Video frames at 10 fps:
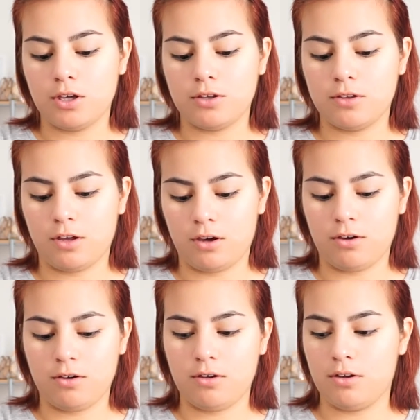So
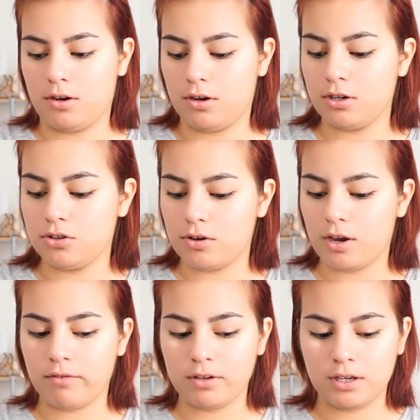I'm gonna do
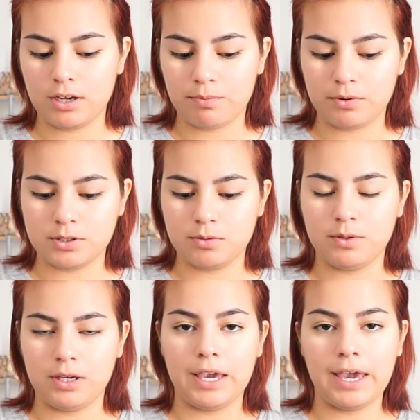everything I
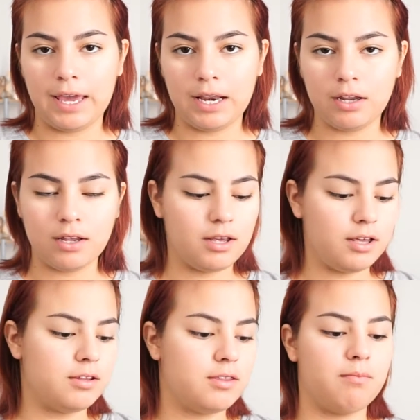possibly can
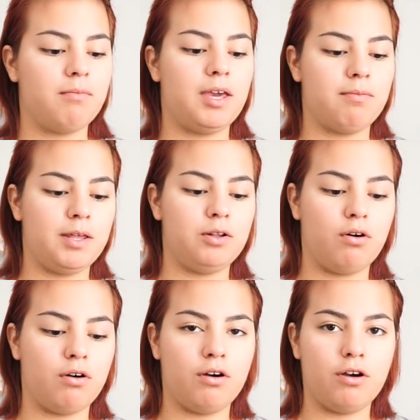to make me
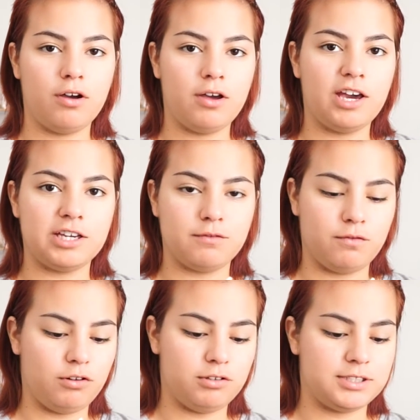look as
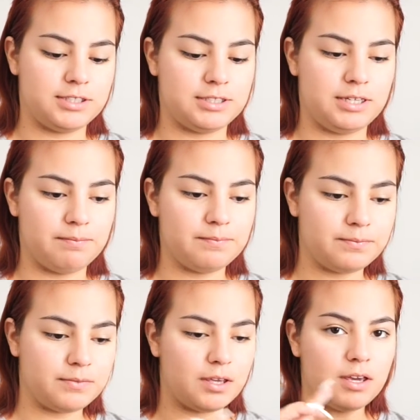flawless as them.
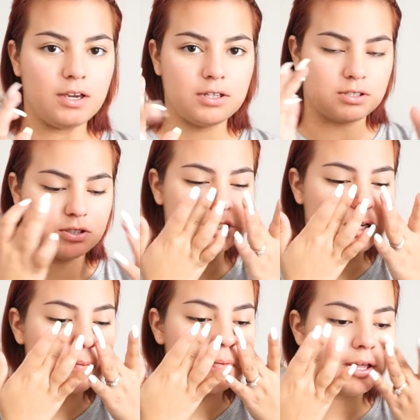So I'm just
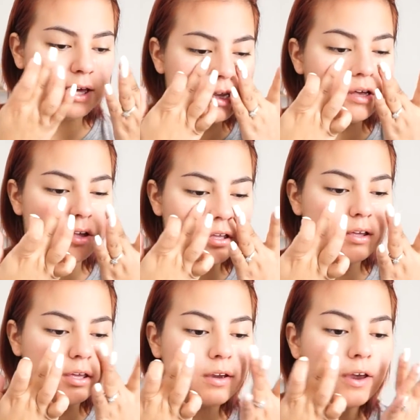gonna apply that
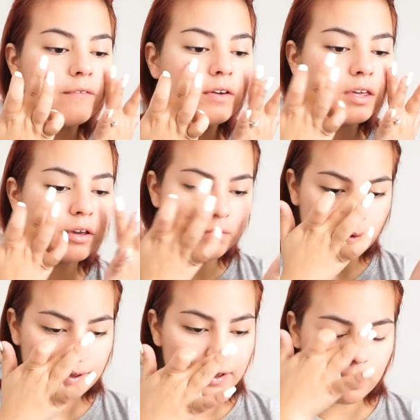over here
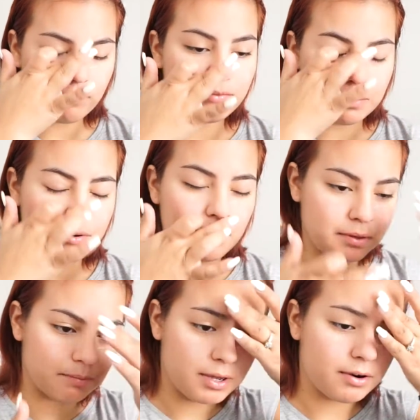where I have my
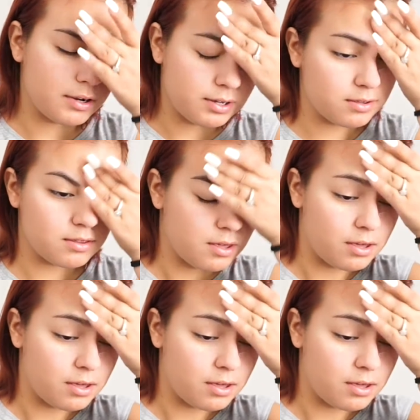problem areas.